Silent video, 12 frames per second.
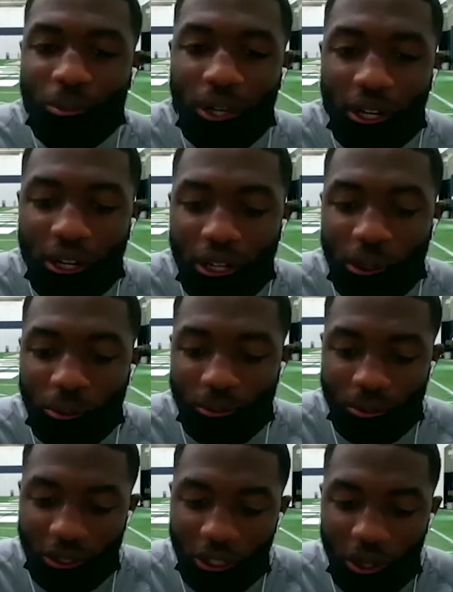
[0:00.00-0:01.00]
But,
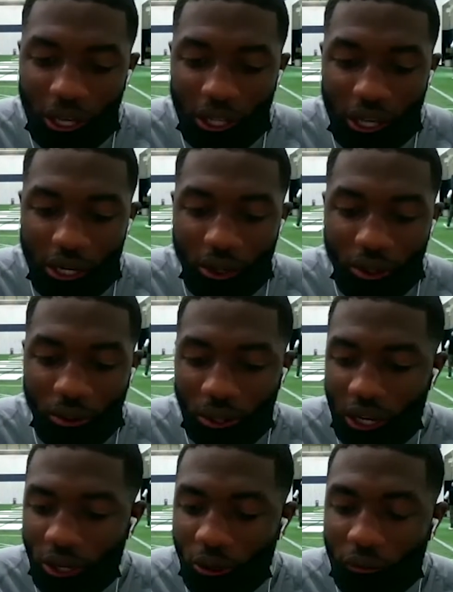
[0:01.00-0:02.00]
you know,
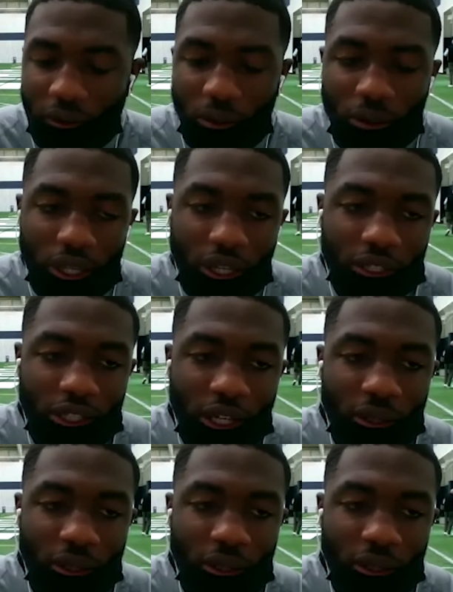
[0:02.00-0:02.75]
I know a few things.